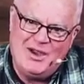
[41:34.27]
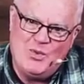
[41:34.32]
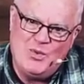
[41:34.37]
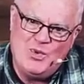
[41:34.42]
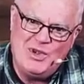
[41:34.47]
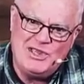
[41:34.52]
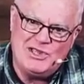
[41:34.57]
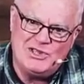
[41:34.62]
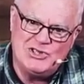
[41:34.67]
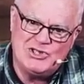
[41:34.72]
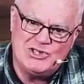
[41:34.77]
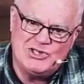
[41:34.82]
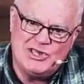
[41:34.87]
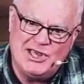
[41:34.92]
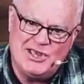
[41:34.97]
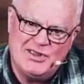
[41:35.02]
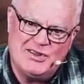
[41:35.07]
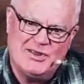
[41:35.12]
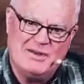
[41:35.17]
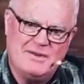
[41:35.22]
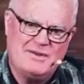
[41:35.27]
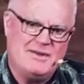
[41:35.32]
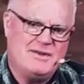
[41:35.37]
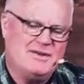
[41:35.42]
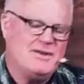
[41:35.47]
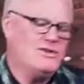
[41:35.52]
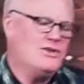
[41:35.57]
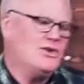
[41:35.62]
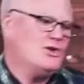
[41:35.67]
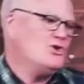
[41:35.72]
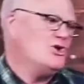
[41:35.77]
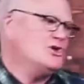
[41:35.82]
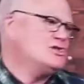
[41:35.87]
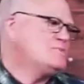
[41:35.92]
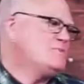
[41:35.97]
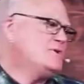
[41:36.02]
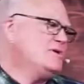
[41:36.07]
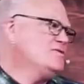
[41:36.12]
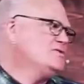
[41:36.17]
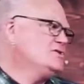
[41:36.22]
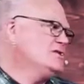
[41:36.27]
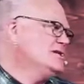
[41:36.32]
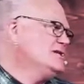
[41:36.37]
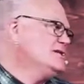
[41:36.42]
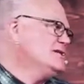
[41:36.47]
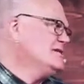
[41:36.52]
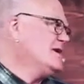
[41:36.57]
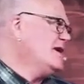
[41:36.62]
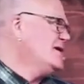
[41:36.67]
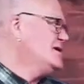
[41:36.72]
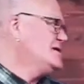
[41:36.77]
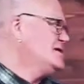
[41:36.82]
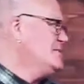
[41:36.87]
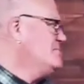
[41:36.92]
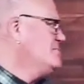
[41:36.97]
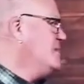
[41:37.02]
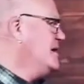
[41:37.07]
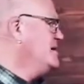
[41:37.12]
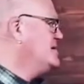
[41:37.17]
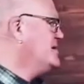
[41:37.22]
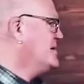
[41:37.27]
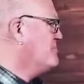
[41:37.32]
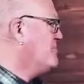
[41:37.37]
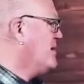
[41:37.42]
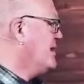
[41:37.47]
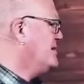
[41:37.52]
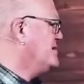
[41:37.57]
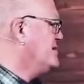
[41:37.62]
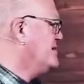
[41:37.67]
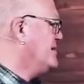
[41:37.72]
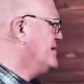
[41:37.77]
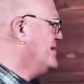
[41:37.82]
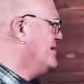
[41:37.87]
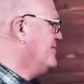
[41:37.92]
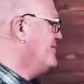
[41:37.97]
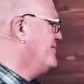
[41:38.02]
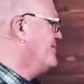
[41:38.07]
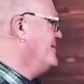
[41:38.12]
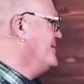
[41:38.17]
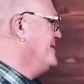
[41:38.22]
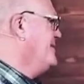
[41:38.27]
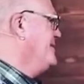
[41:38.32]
and we can share the the gospel of Jesus. I think it's an amazing place to live